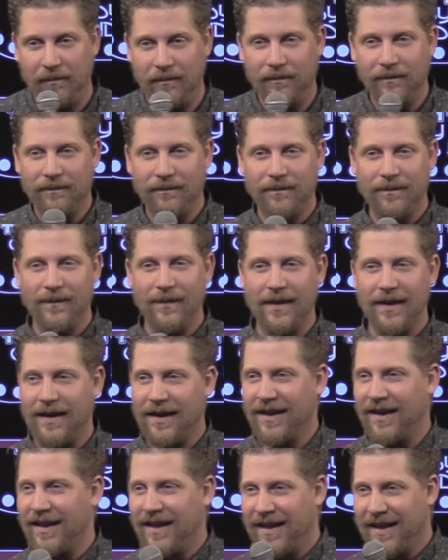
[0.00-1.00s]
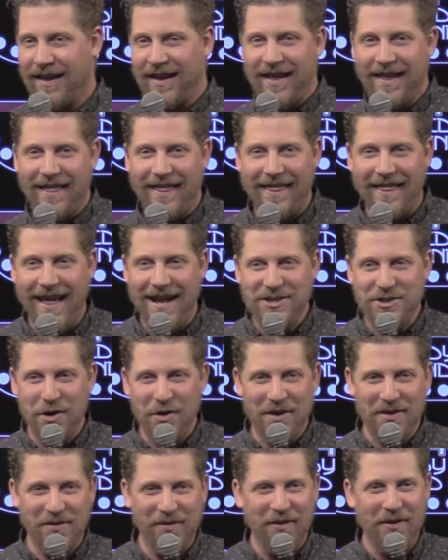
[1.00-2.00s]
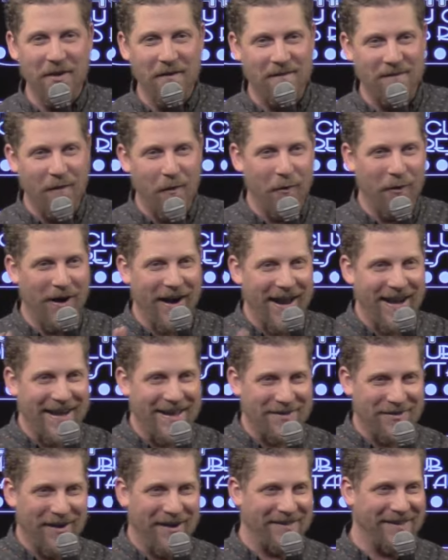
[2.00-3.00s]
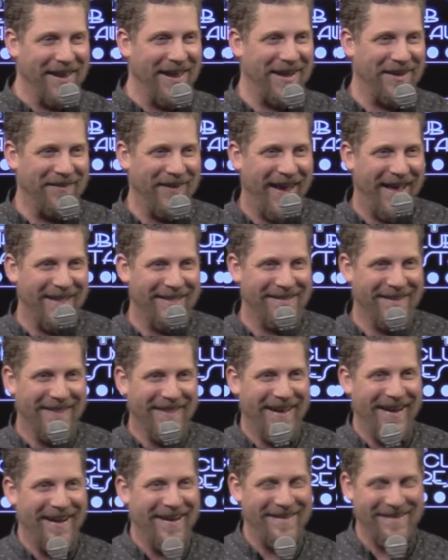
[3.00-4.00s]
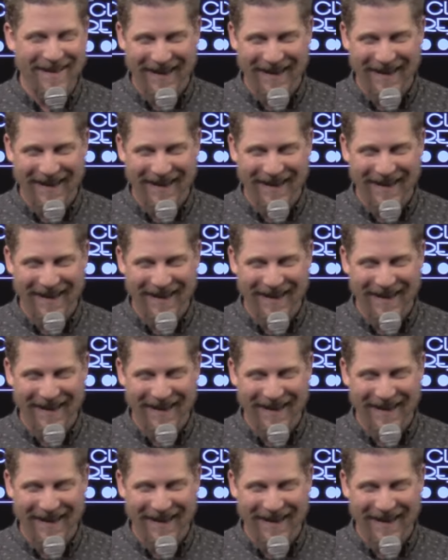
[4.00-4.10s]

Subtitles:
That joke is for the 480s wrestling fans in there.